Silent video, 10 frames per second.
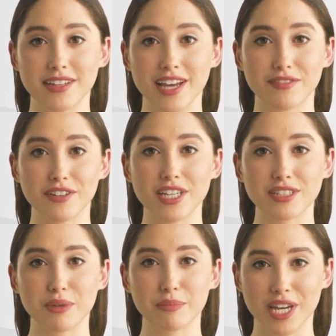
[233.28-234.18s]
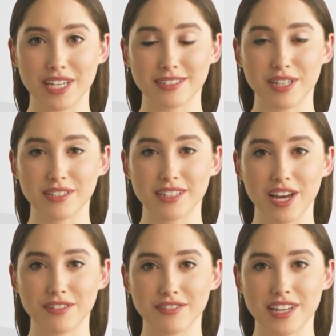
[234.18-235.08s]
If initial plans are
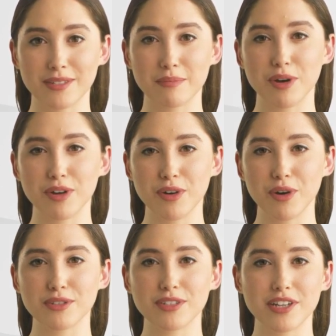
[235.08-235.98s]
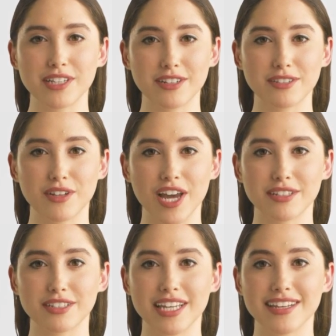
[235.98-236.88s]
not feasible, alternative
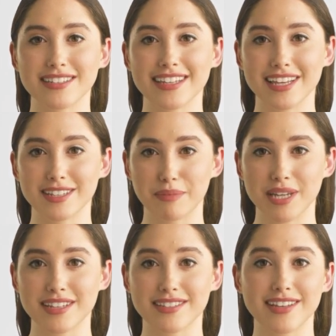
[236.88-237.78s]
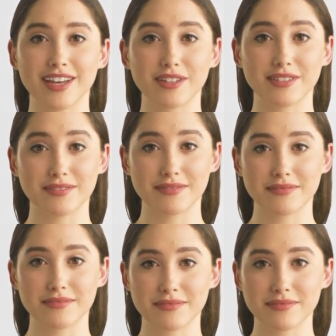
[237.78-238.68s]
strategies need to be considered.
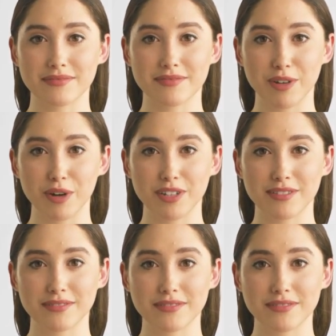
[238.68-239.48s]
4.